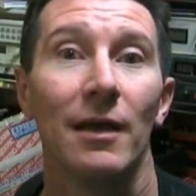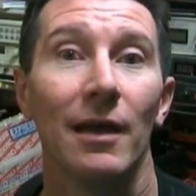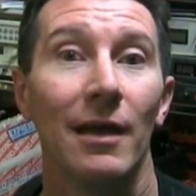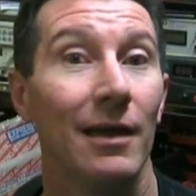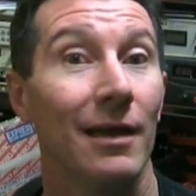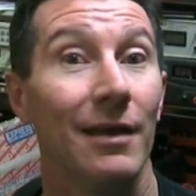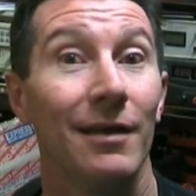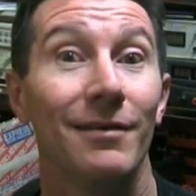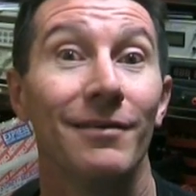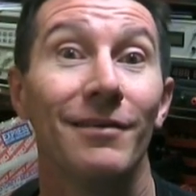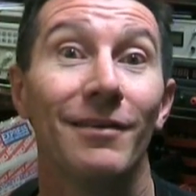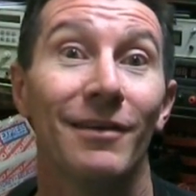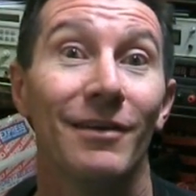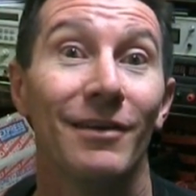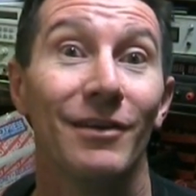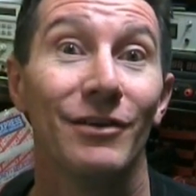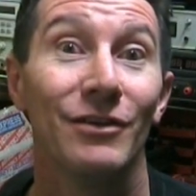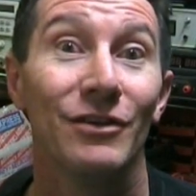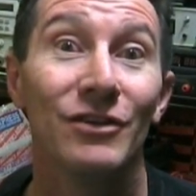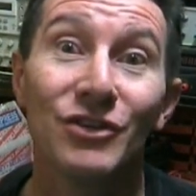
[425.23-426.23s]
And
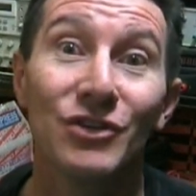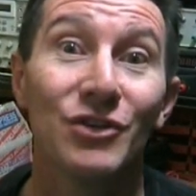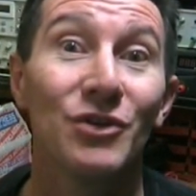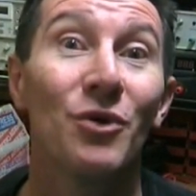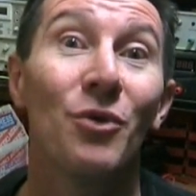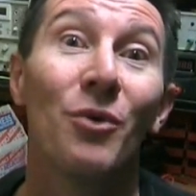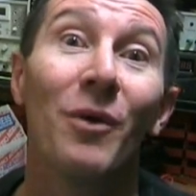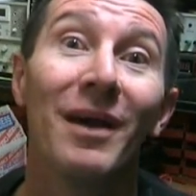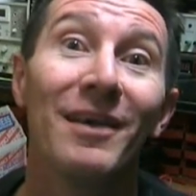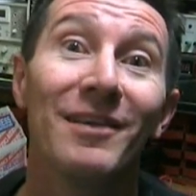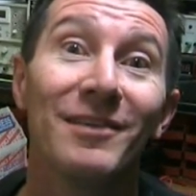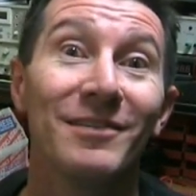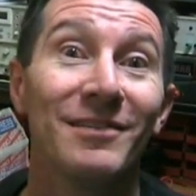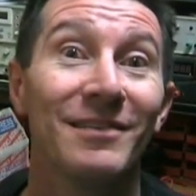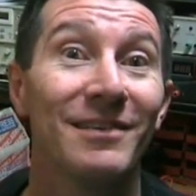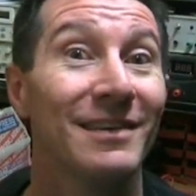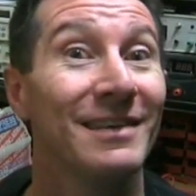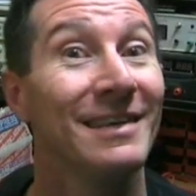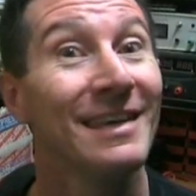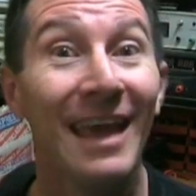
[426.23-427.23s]
you should always,
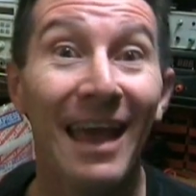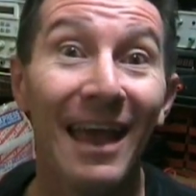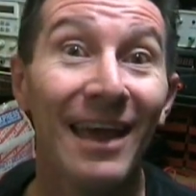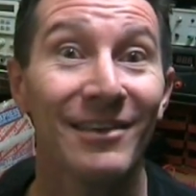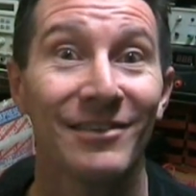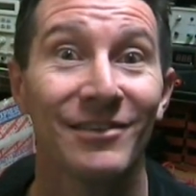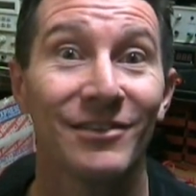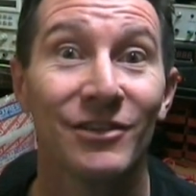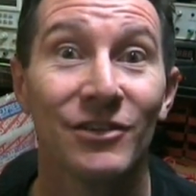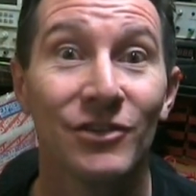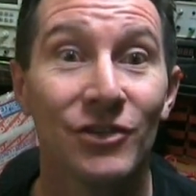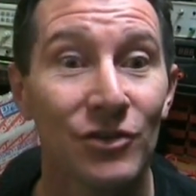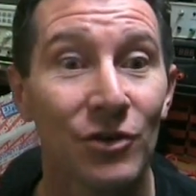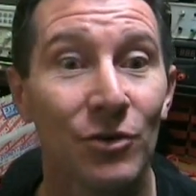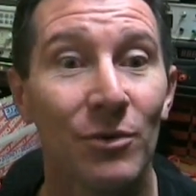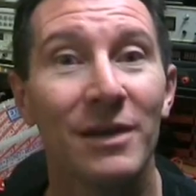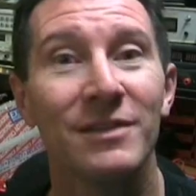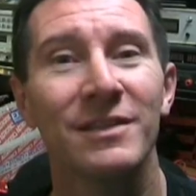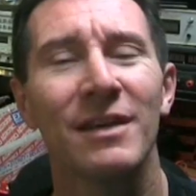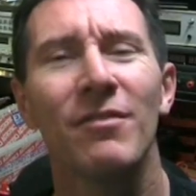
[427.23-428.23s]
yes, you should
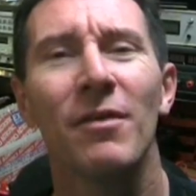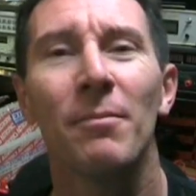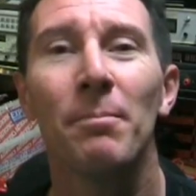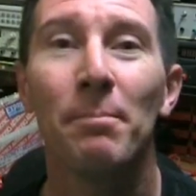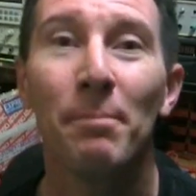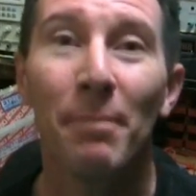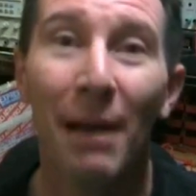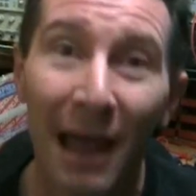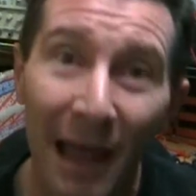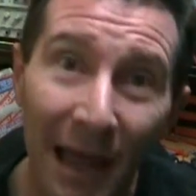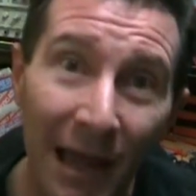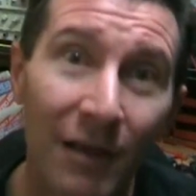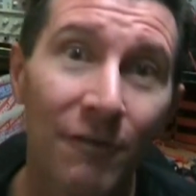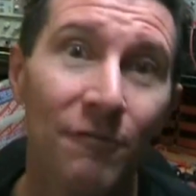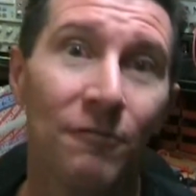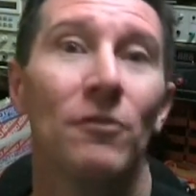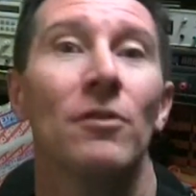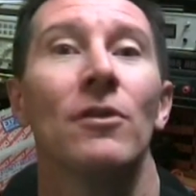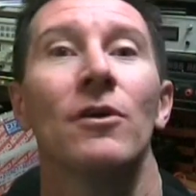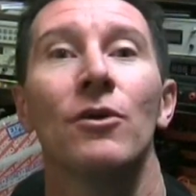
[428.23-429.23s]
always have a bag
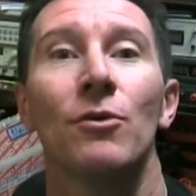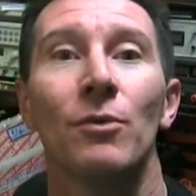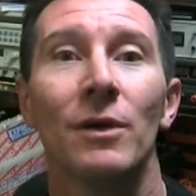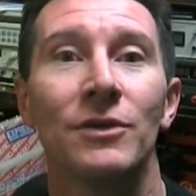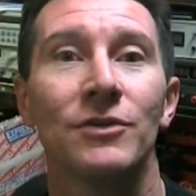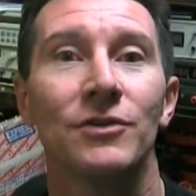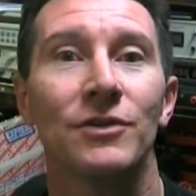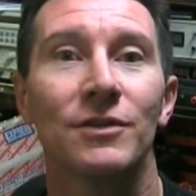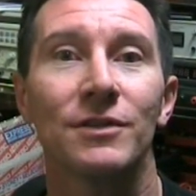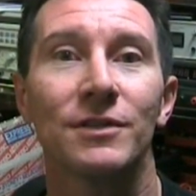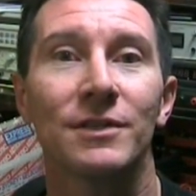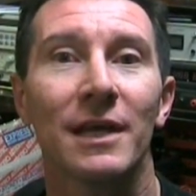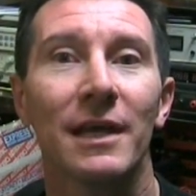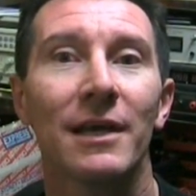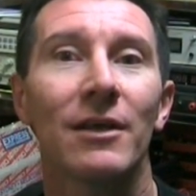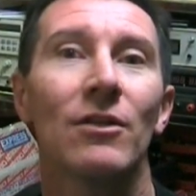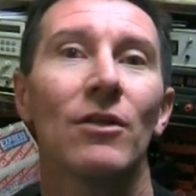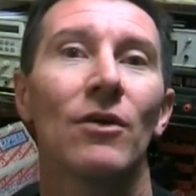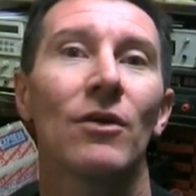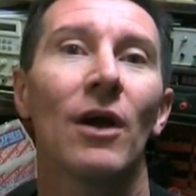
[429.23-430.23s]
full of questions.
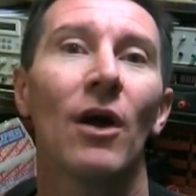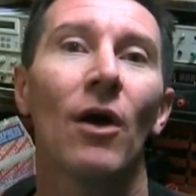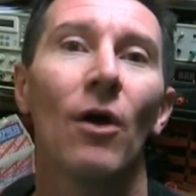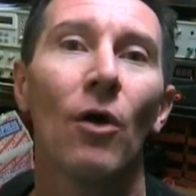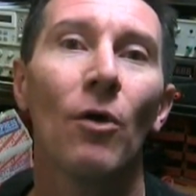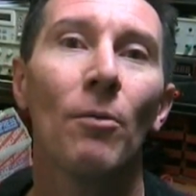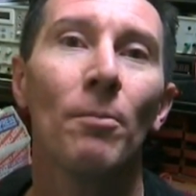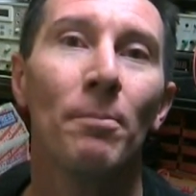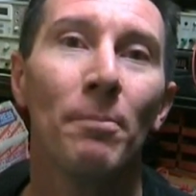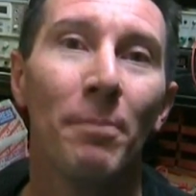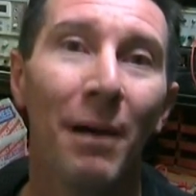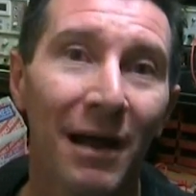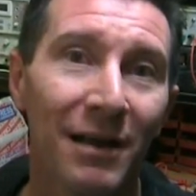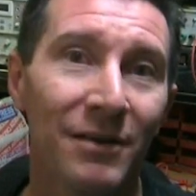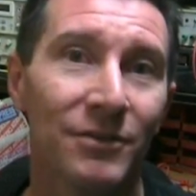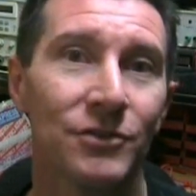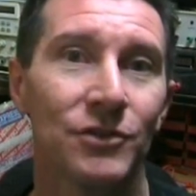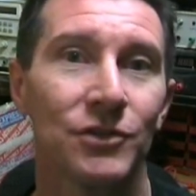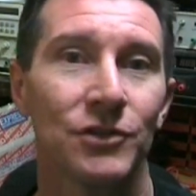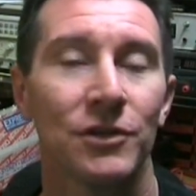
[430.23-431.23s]
Take along a whole
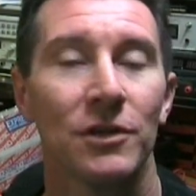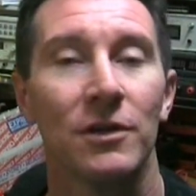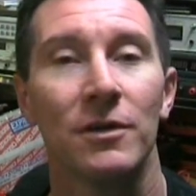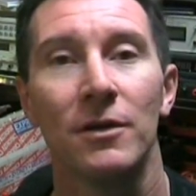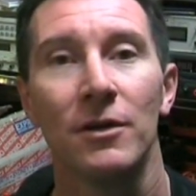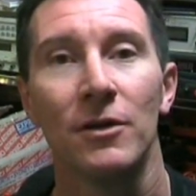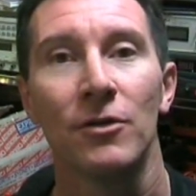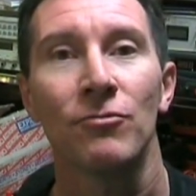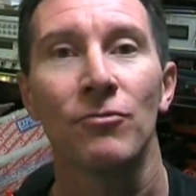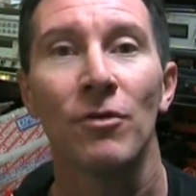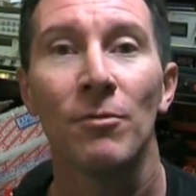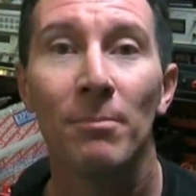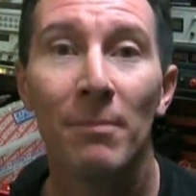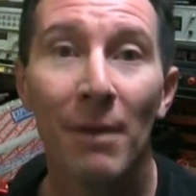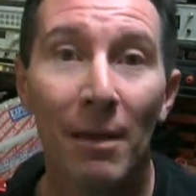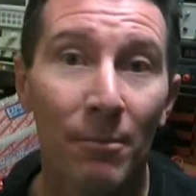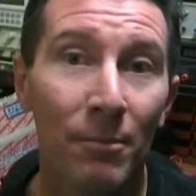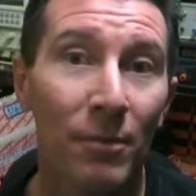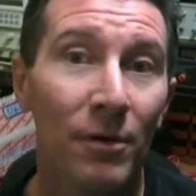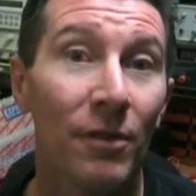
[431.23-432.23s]
bunch.
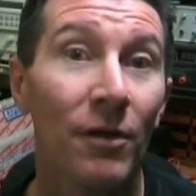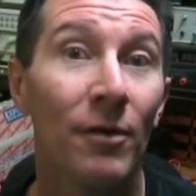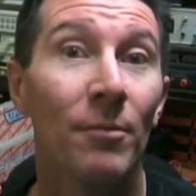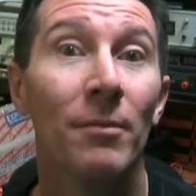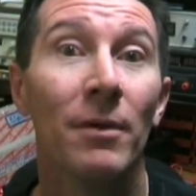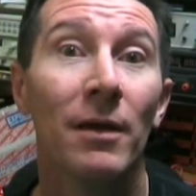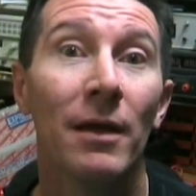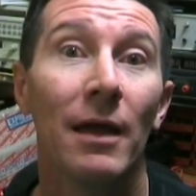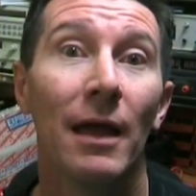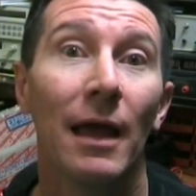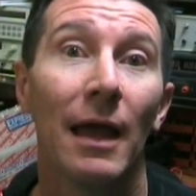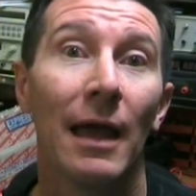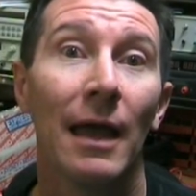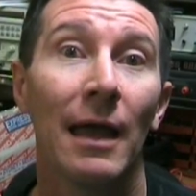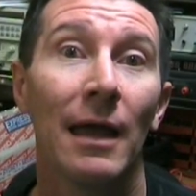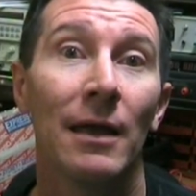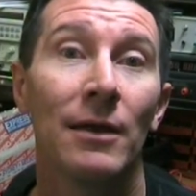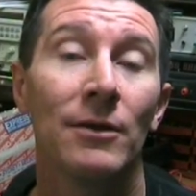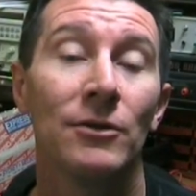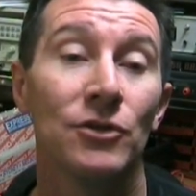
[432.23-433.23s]
Remember them,
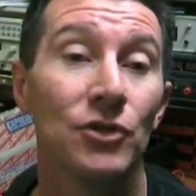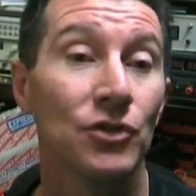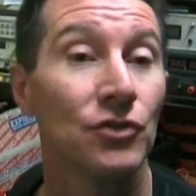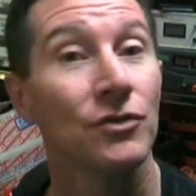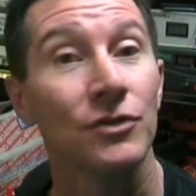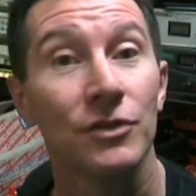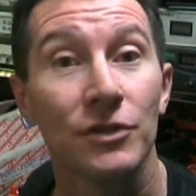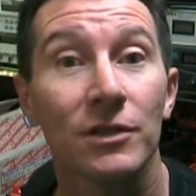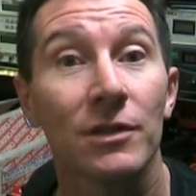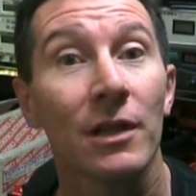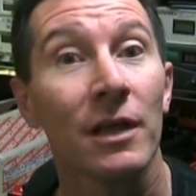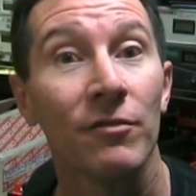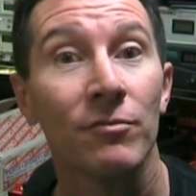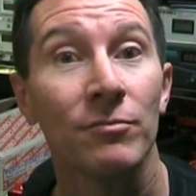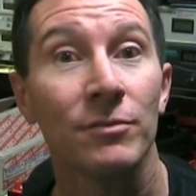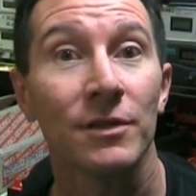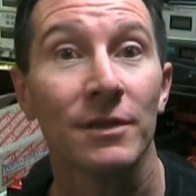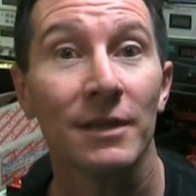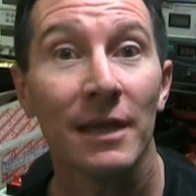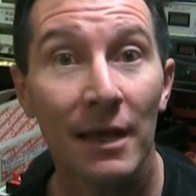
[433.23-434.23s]
and you shouldn't just leave
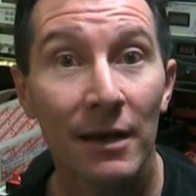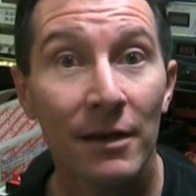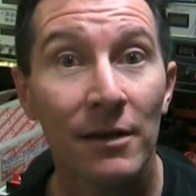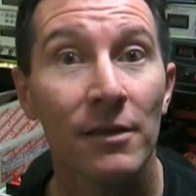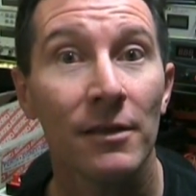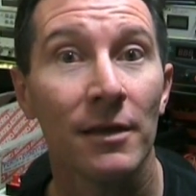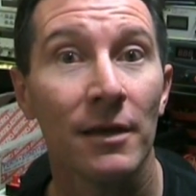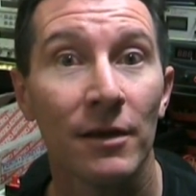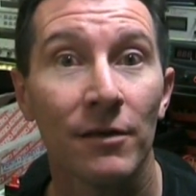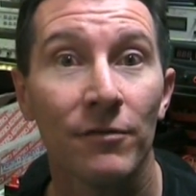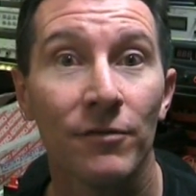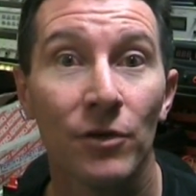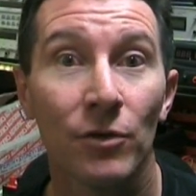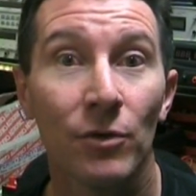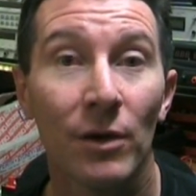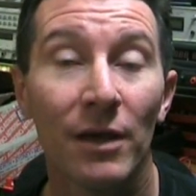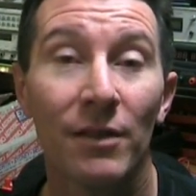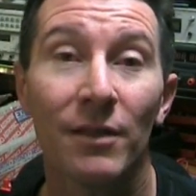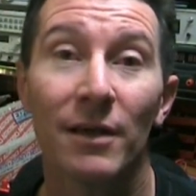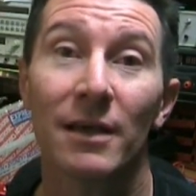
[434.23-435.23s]
them to the end of the
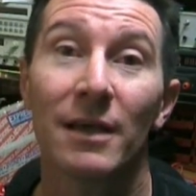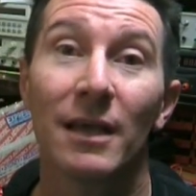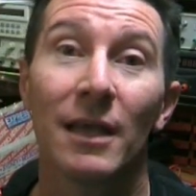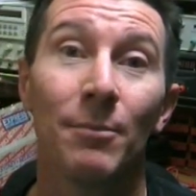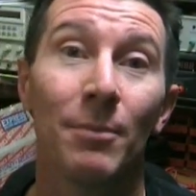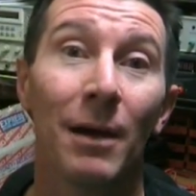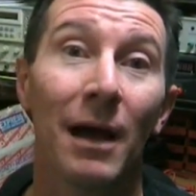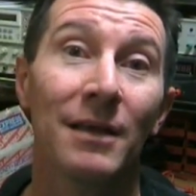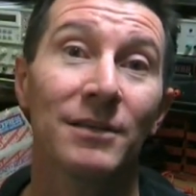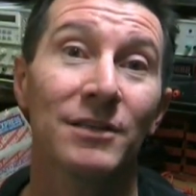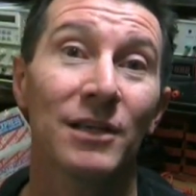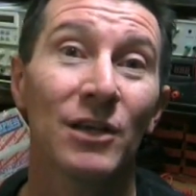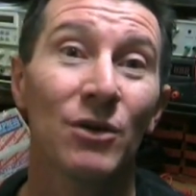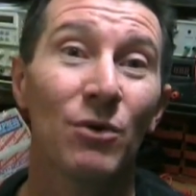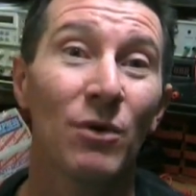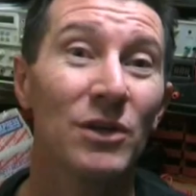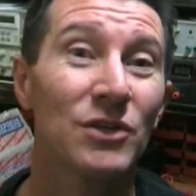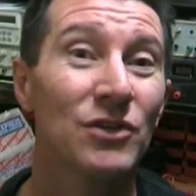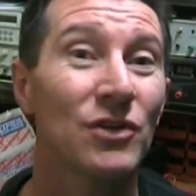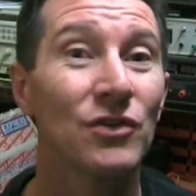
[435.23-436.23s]
interview either. Keep asking
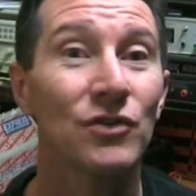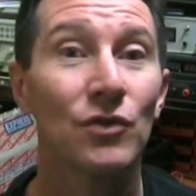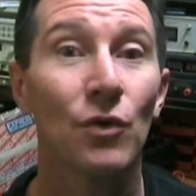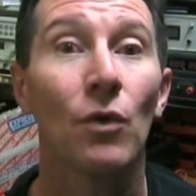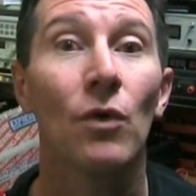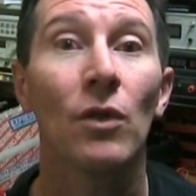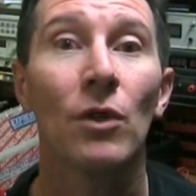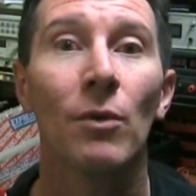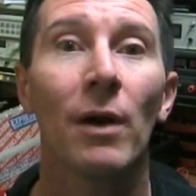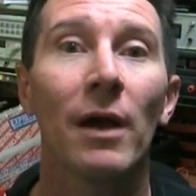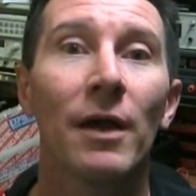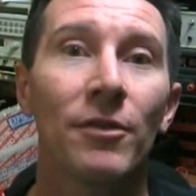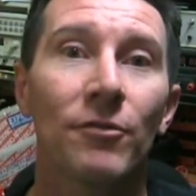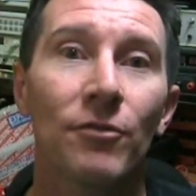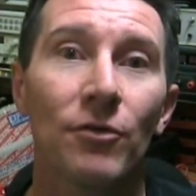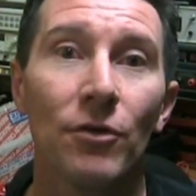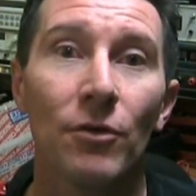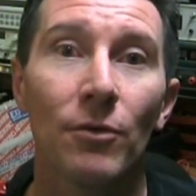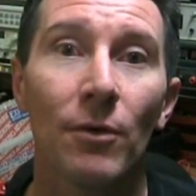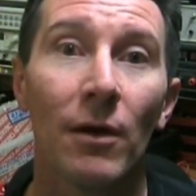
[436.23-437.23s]
questions all the way
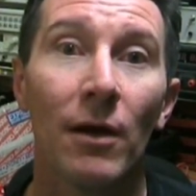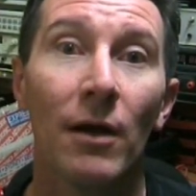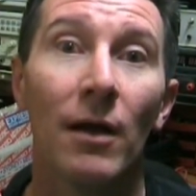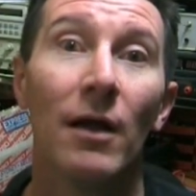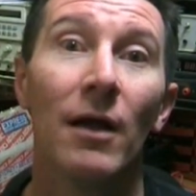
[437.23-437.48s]
through.